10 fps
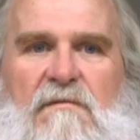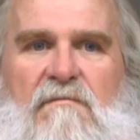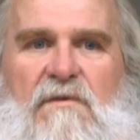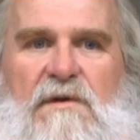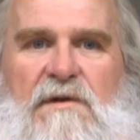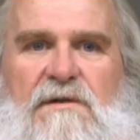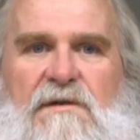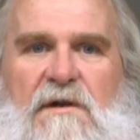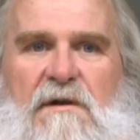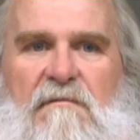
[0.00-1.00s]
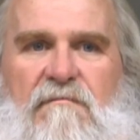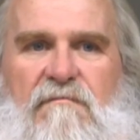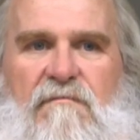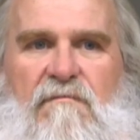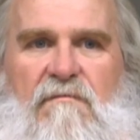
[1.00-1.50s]
we just
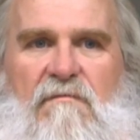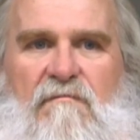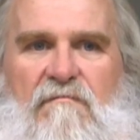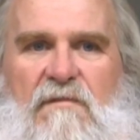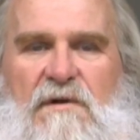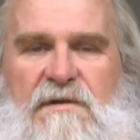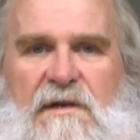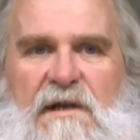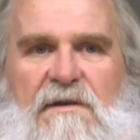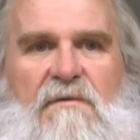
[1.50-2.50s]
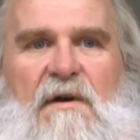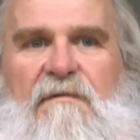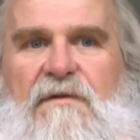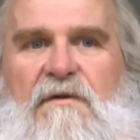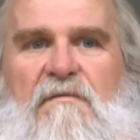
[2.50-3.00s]
it's an easy way
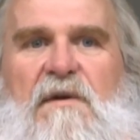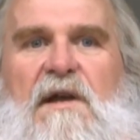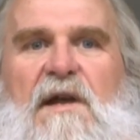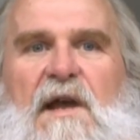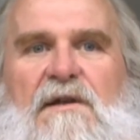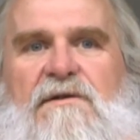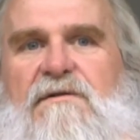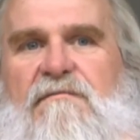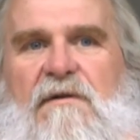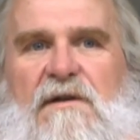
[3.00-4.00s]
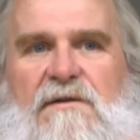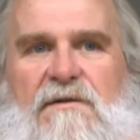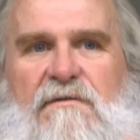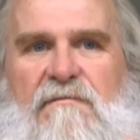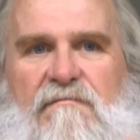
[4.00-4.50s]
for you to be engaged, is
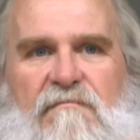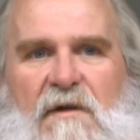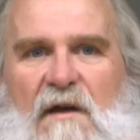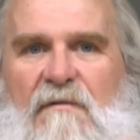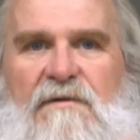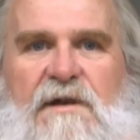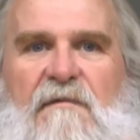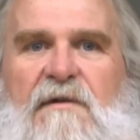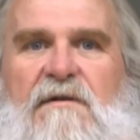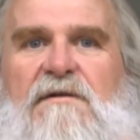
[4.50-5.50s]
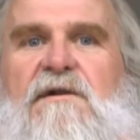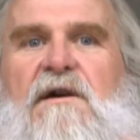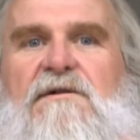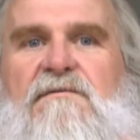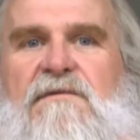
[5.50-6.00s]
to have a safety
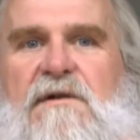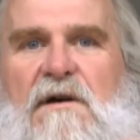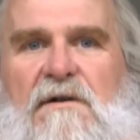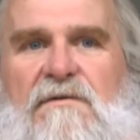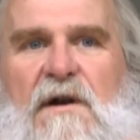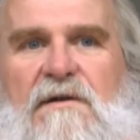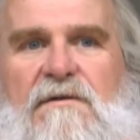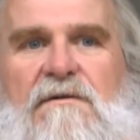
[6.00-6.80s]
discussion with a contractor.